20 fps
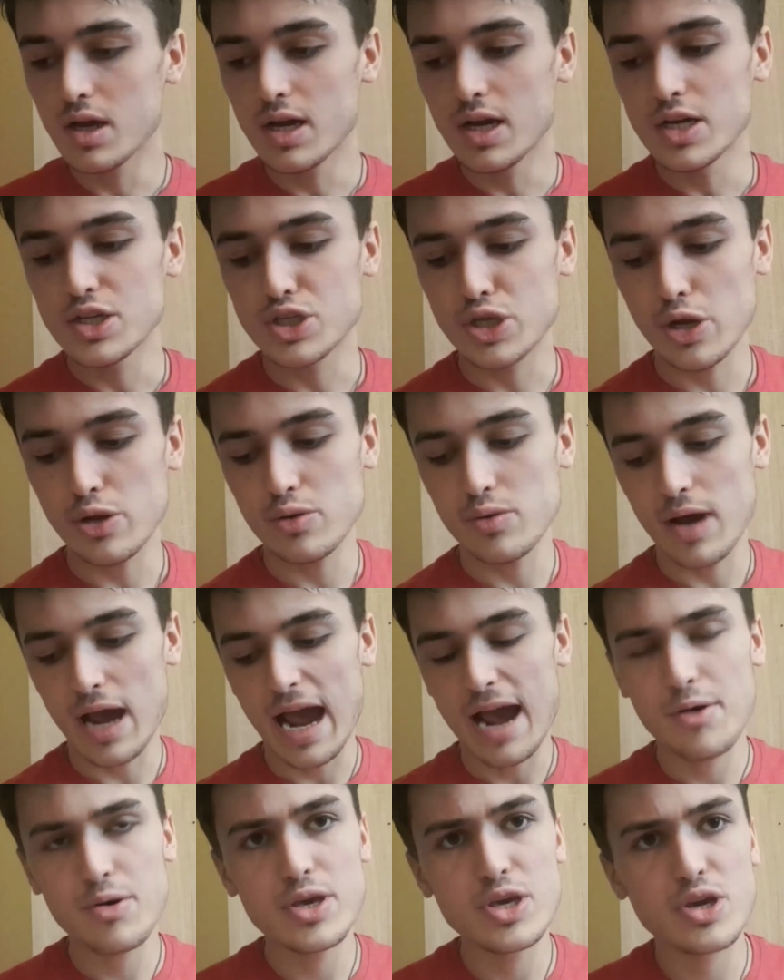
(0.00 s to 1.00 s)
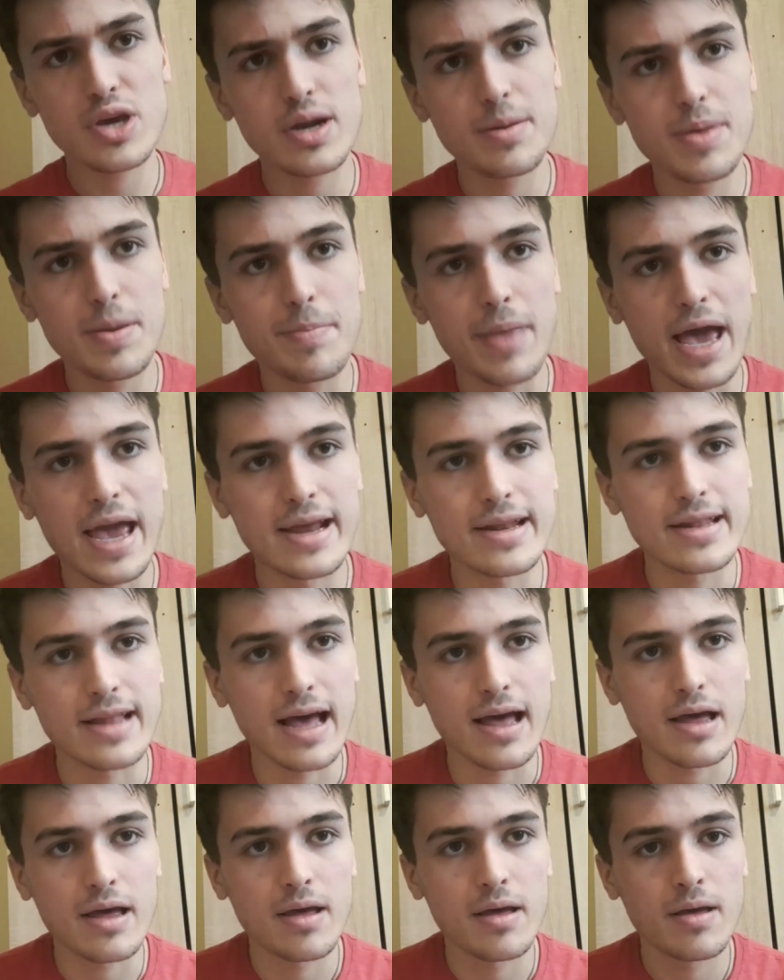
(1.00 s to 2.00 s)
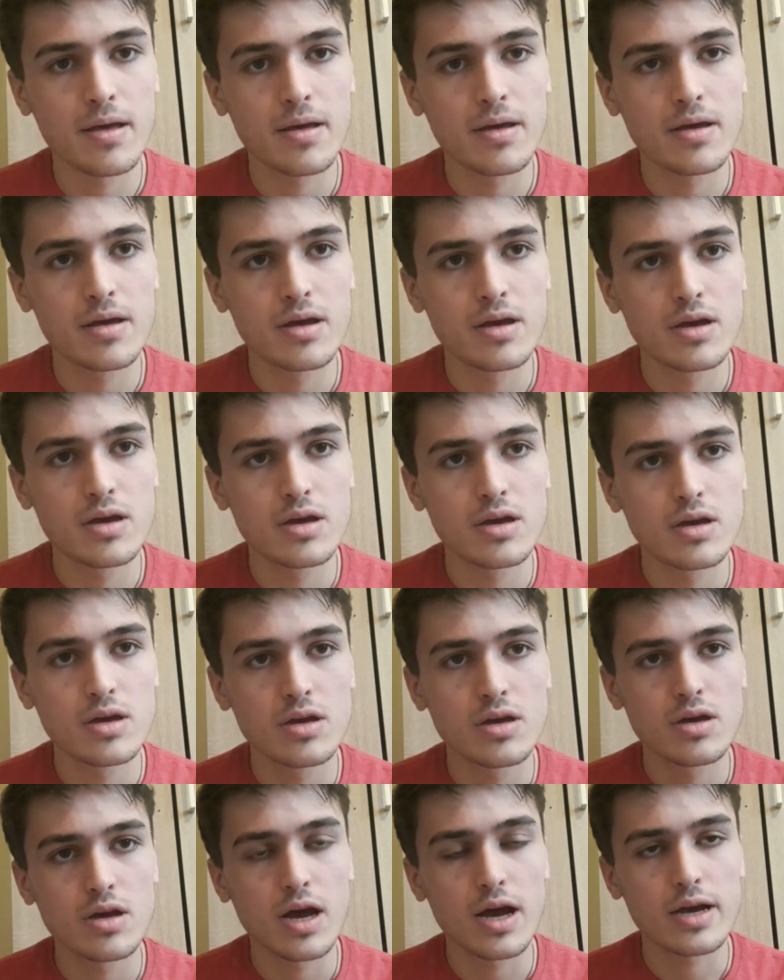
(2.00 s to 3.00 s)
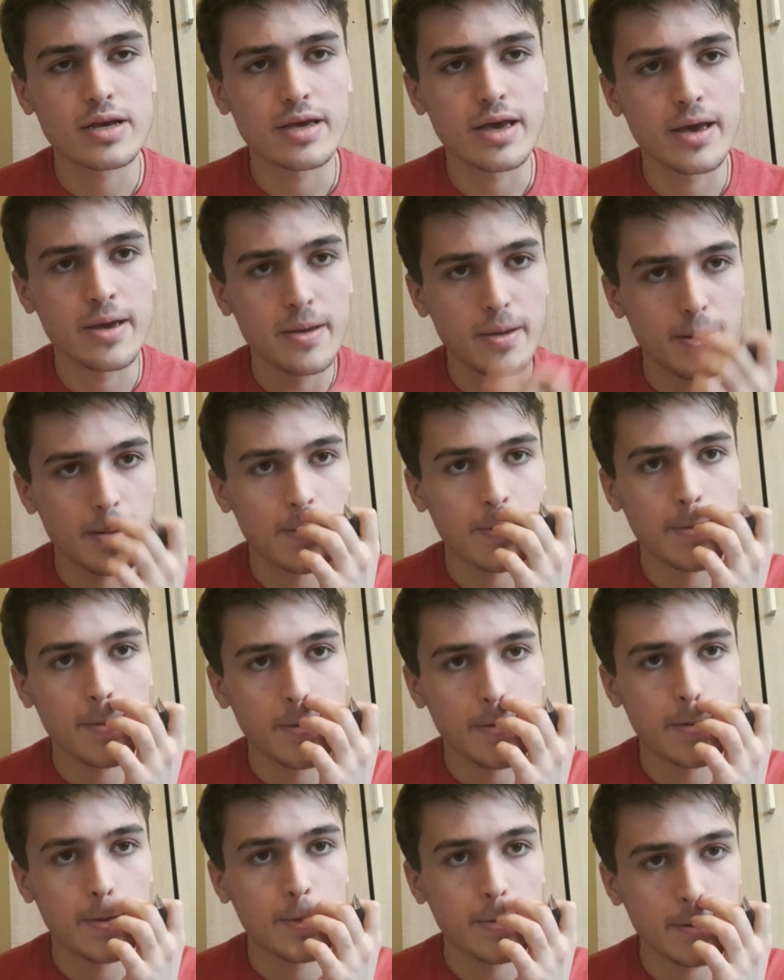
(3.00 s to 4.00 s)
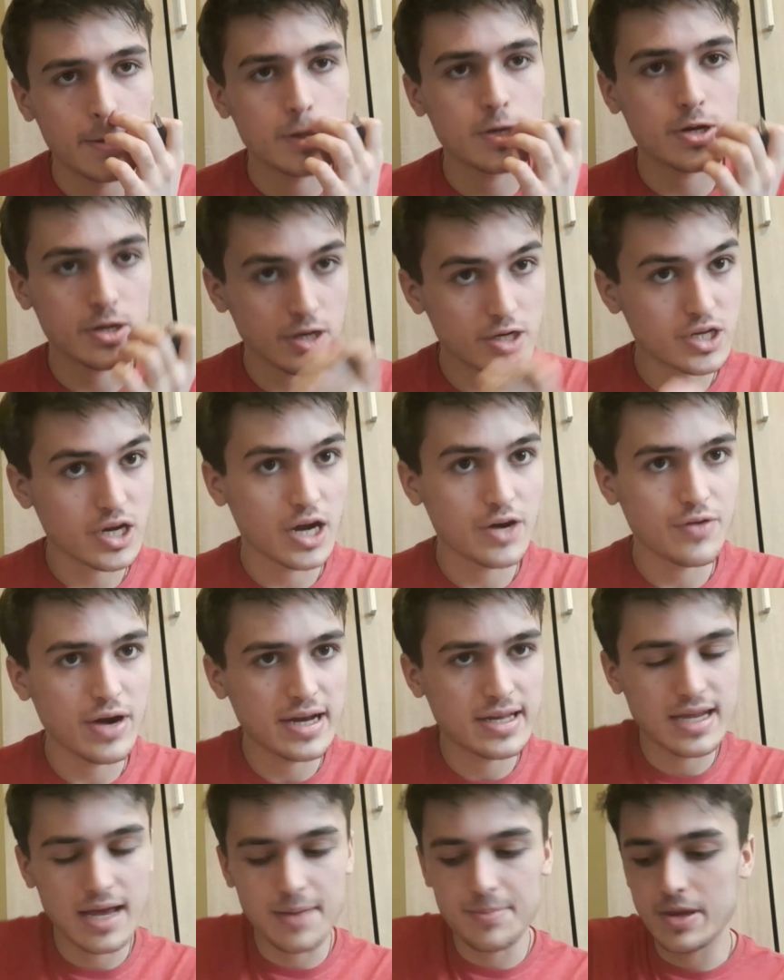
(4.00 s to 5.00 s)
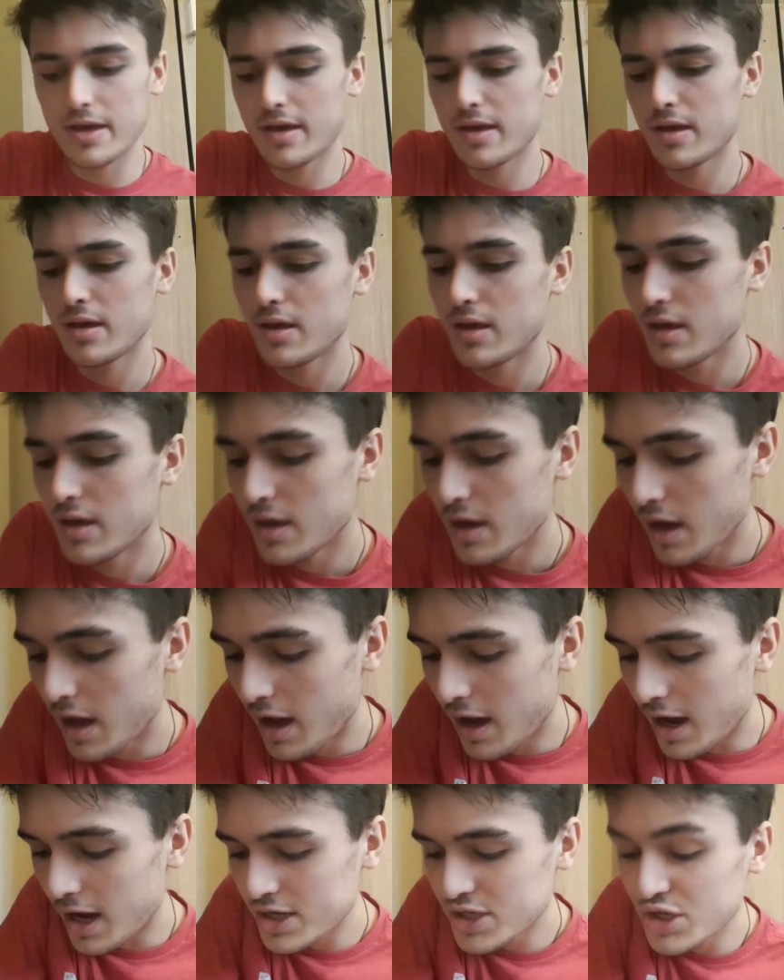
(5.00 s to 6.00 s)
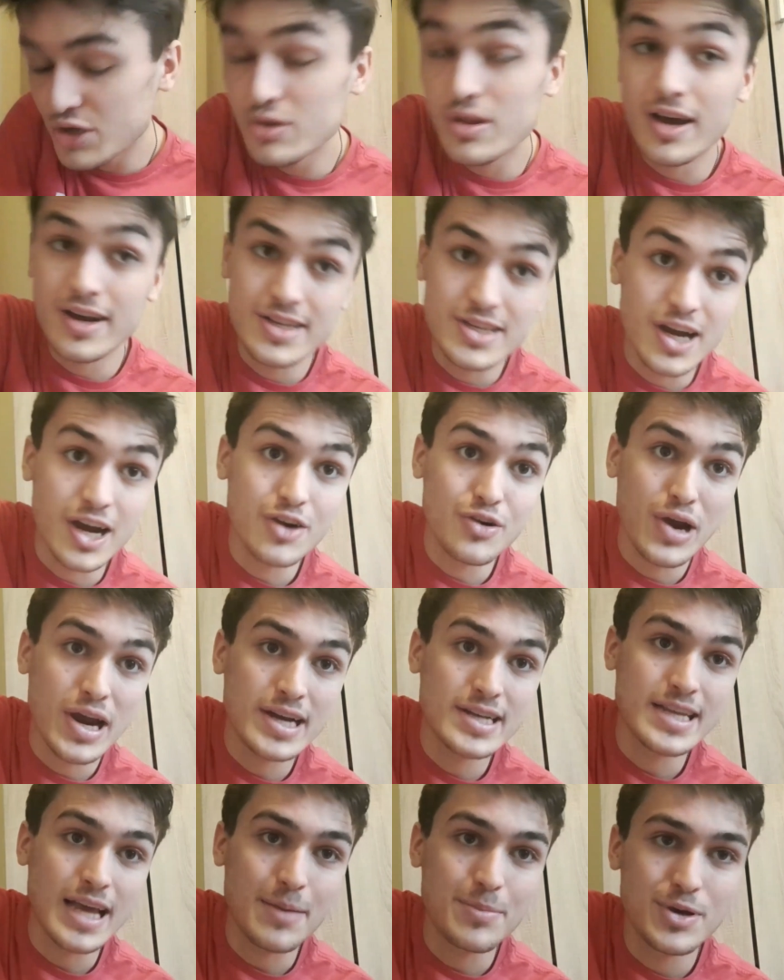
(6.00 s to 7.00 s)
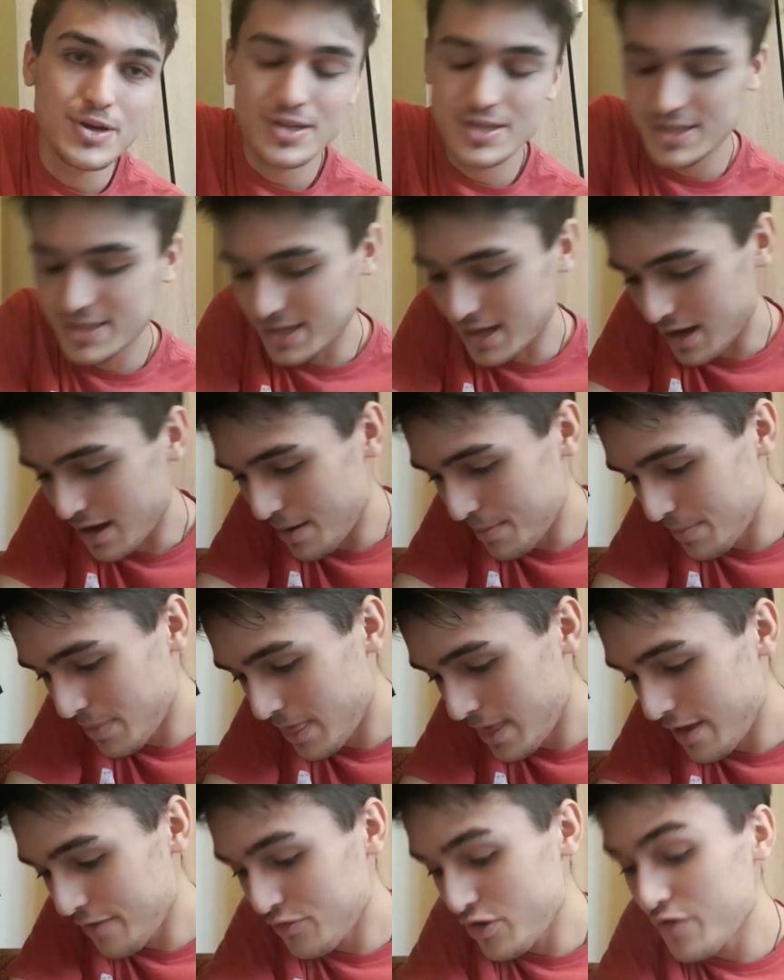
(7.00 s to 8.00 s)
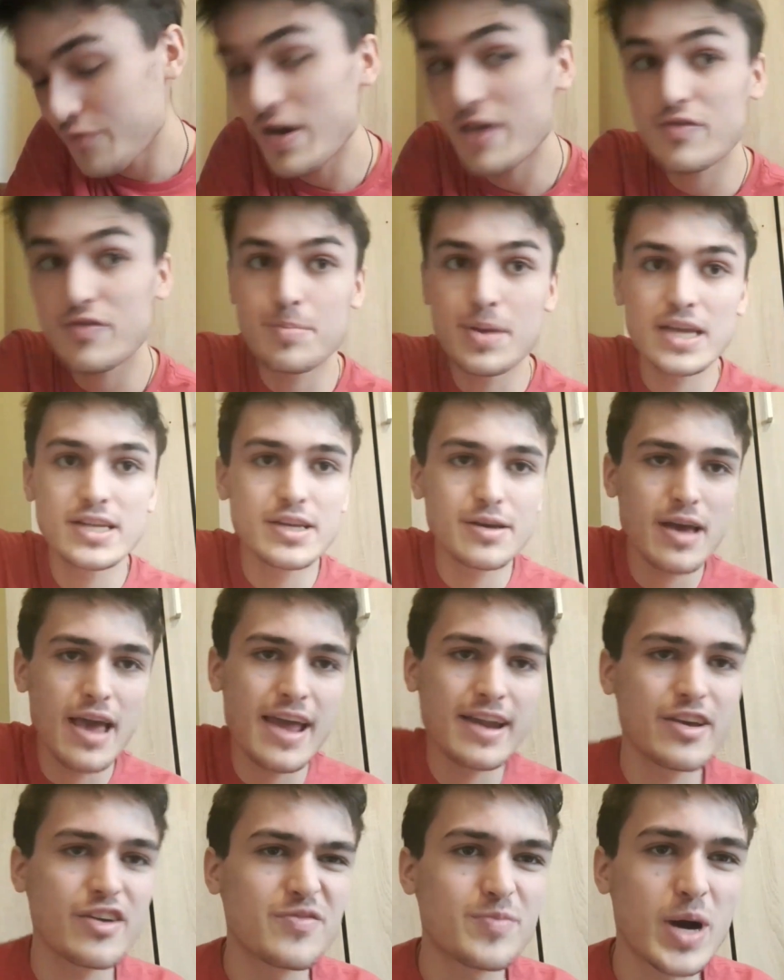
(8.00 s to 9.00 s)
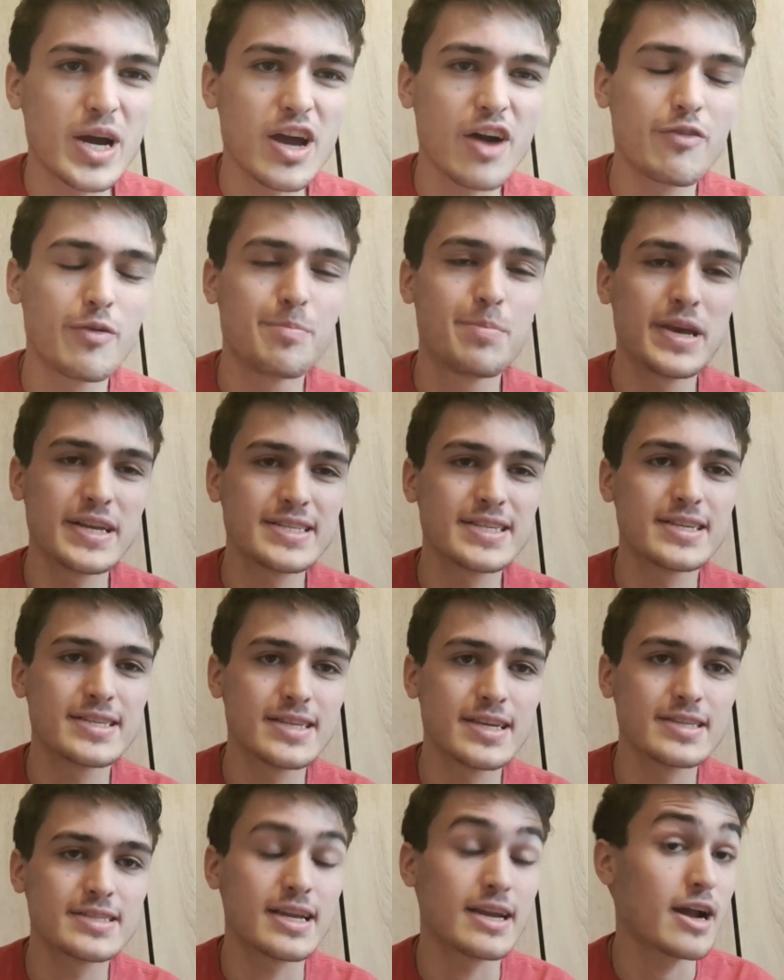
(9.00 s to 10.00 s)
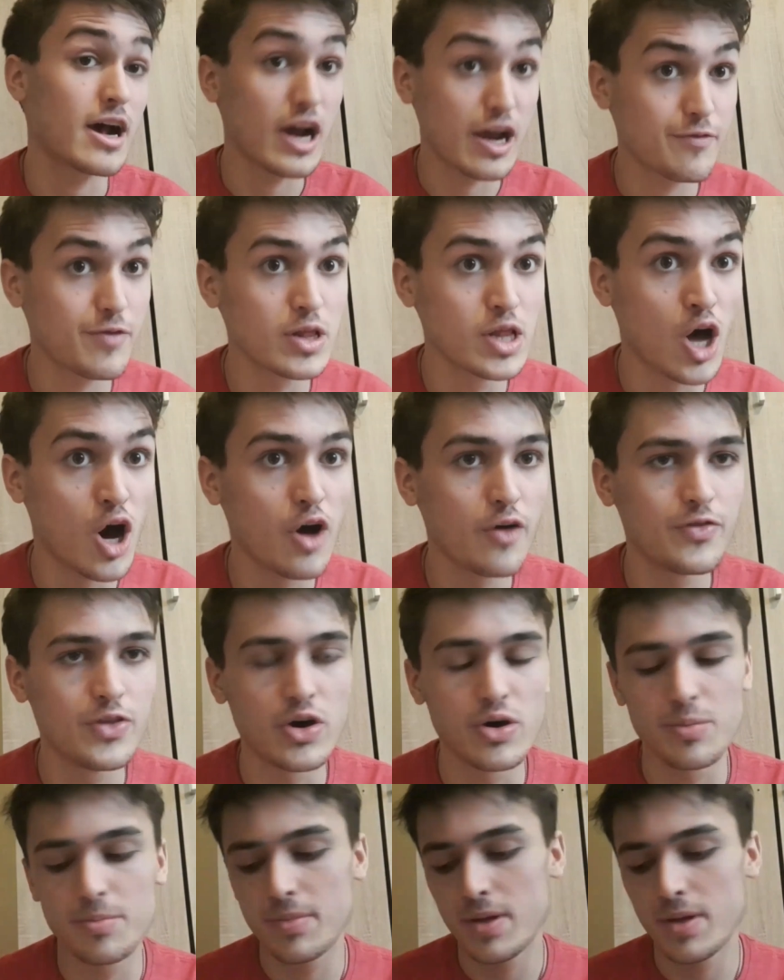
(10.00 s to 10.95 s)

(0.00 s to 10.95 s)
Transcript: So, how are you going to be paying that? Okay, you're going to direct debit. I do like direct debits. If you've ever been to any of my other businesses, and I have a lot of them,